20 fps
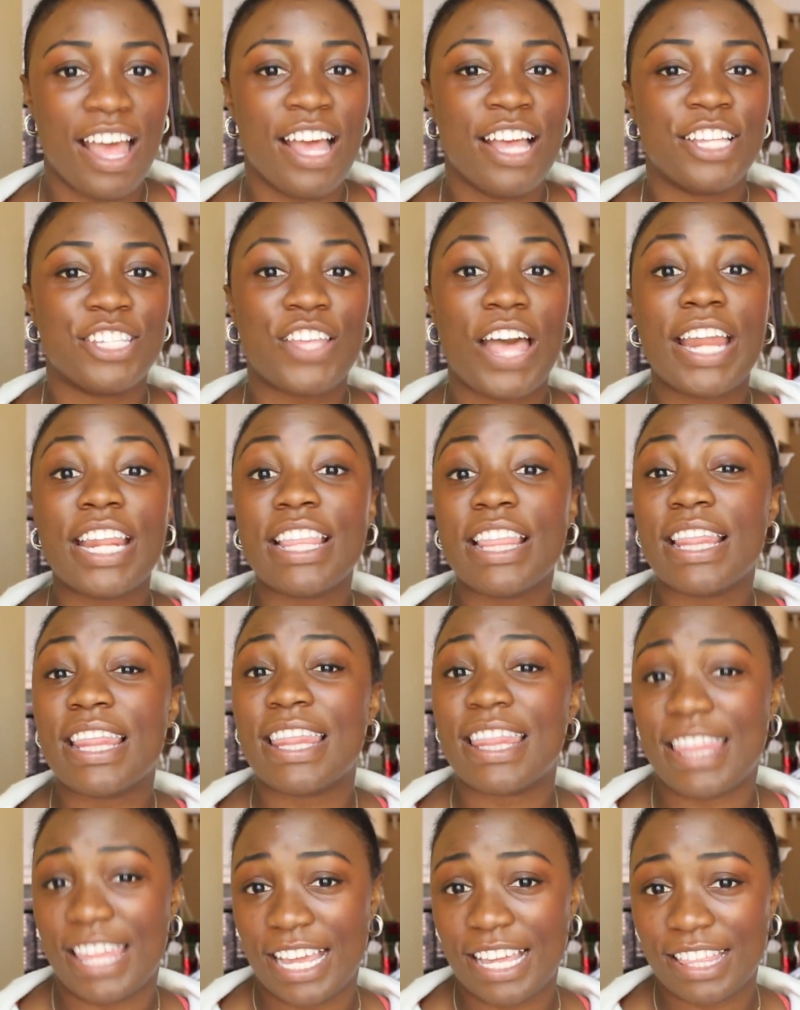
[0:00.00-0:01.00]
So I didn't
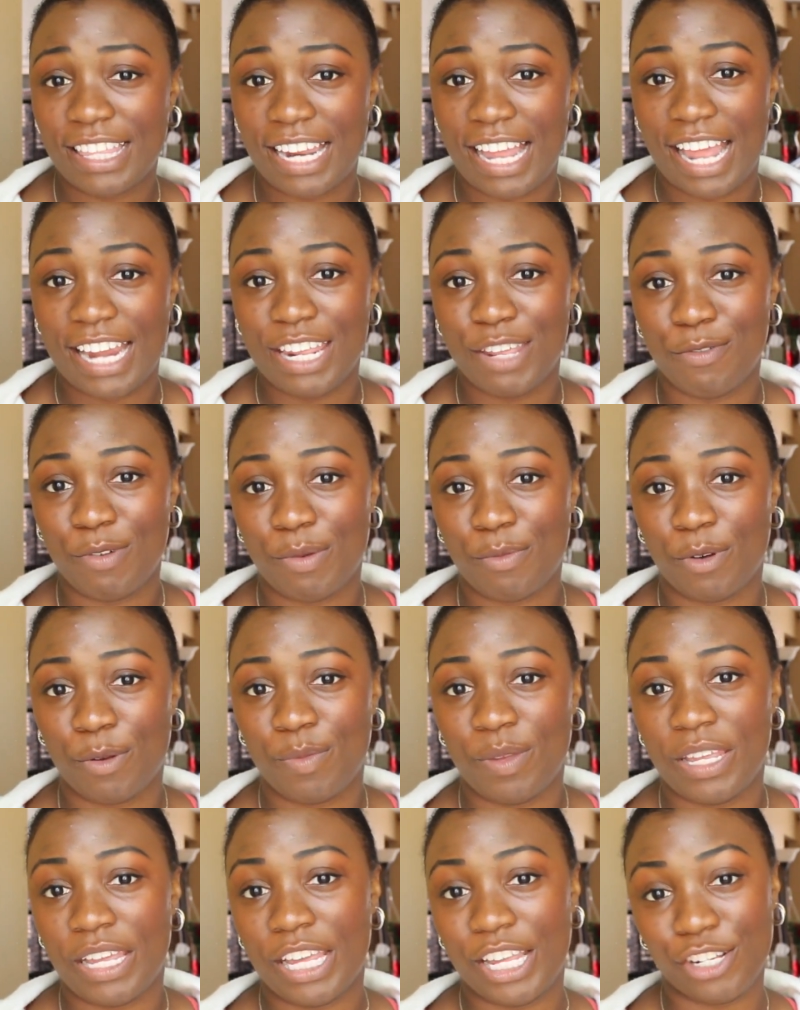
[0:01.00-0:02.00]
think that anyone would
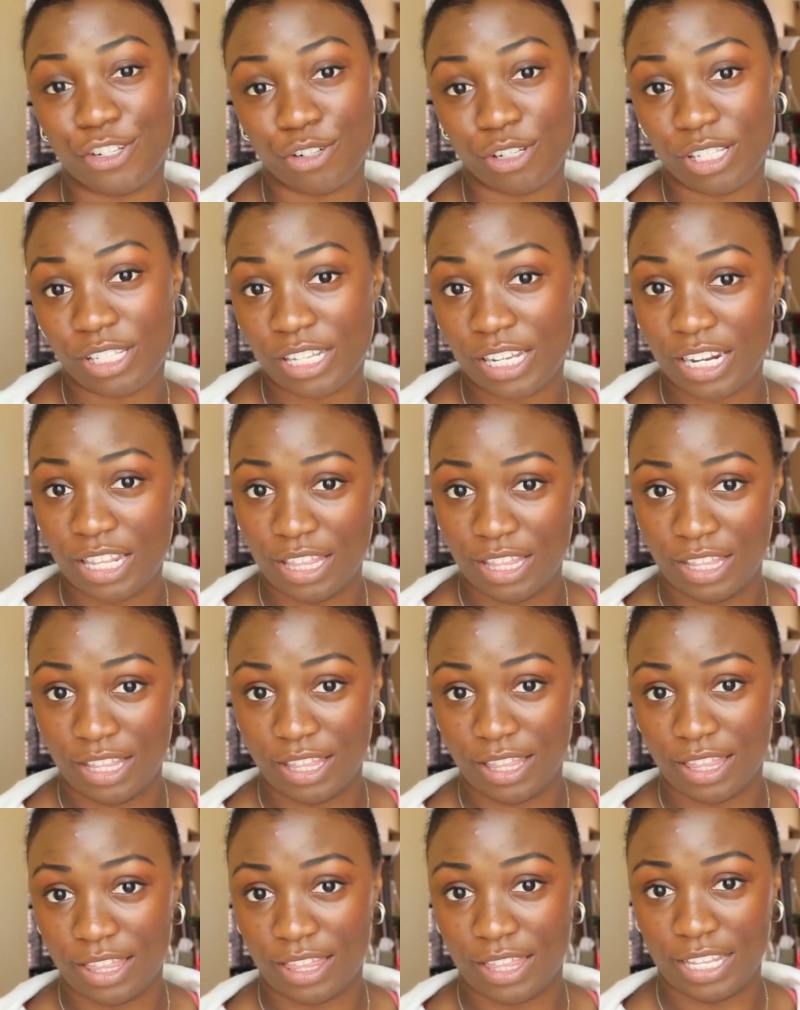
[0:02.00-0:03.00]
be interested
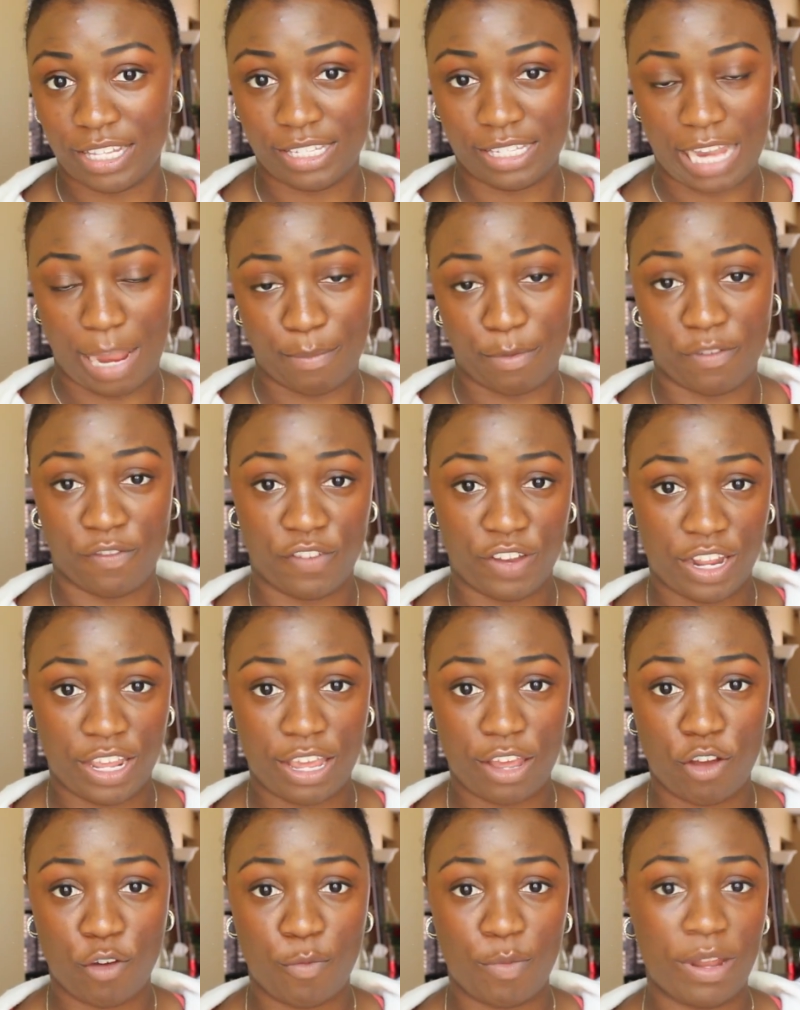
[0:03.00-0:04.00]
in this type of
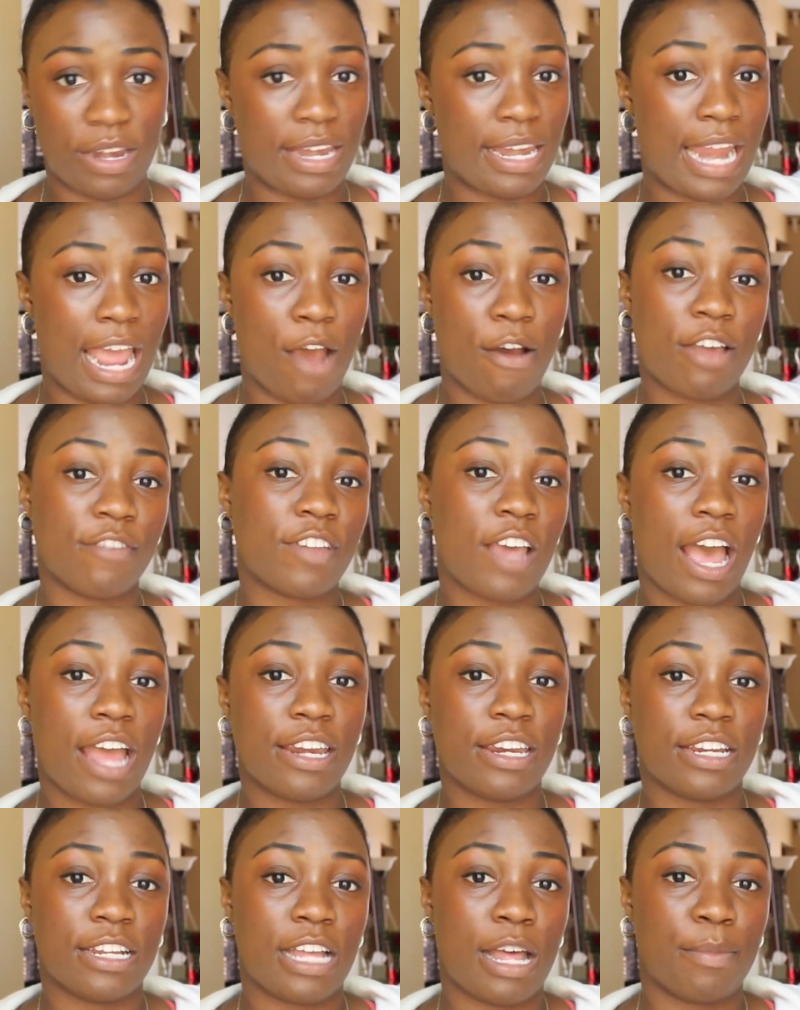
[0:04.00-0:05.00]
video, but now I've
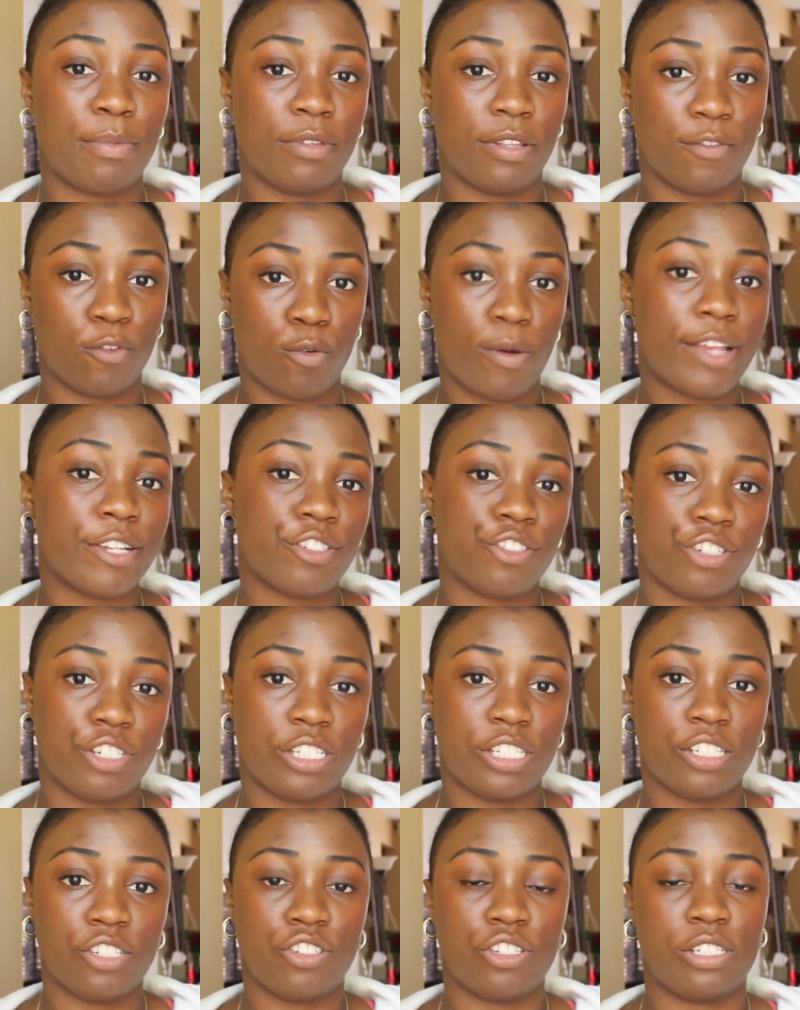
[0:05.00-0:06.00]
gotten a couple of
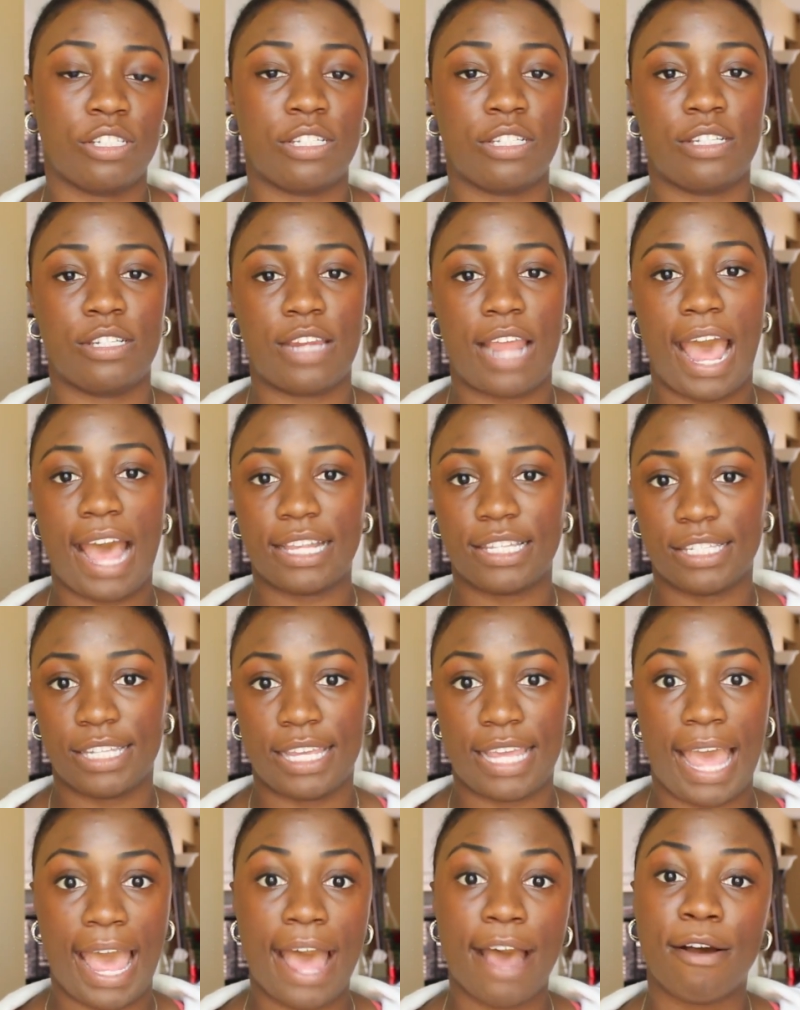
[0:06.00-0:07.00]
questions just
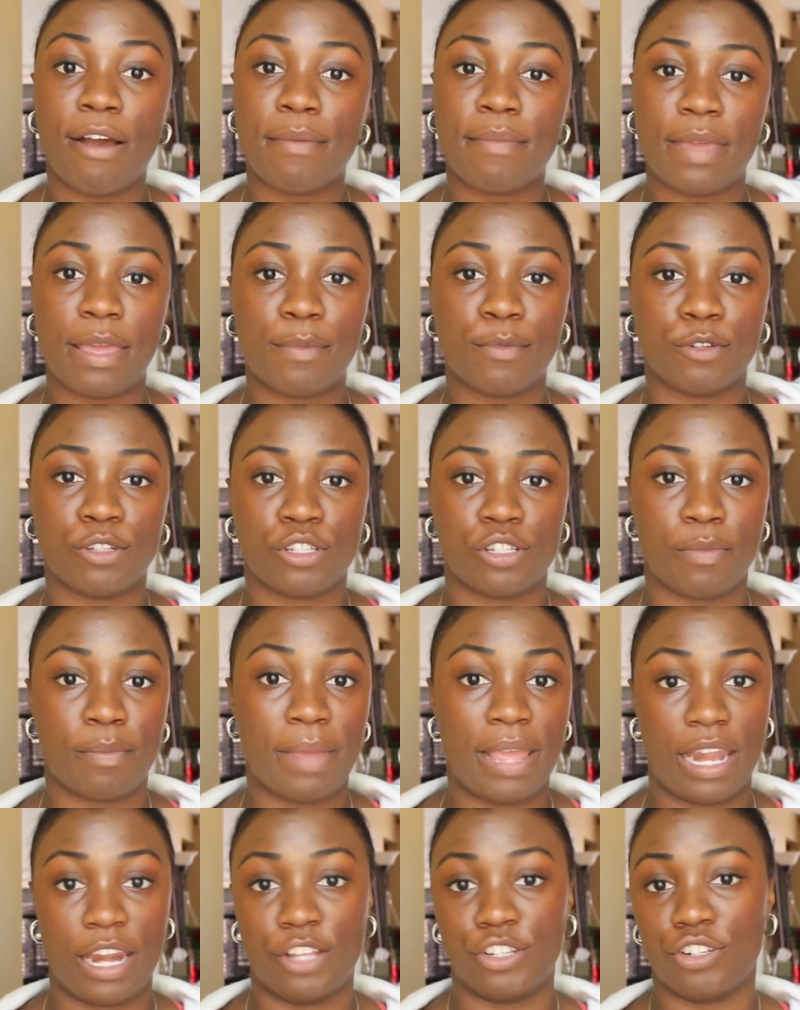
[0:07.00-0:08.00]
asking how I'm able to
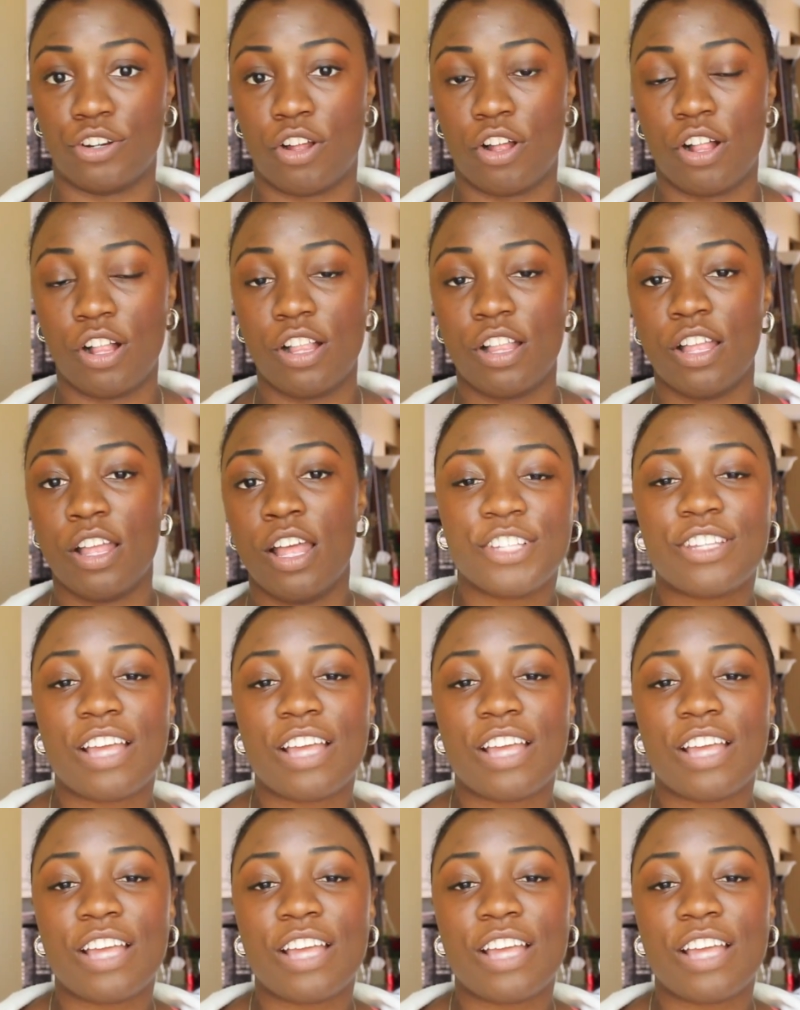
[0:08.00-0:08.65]
manage it all.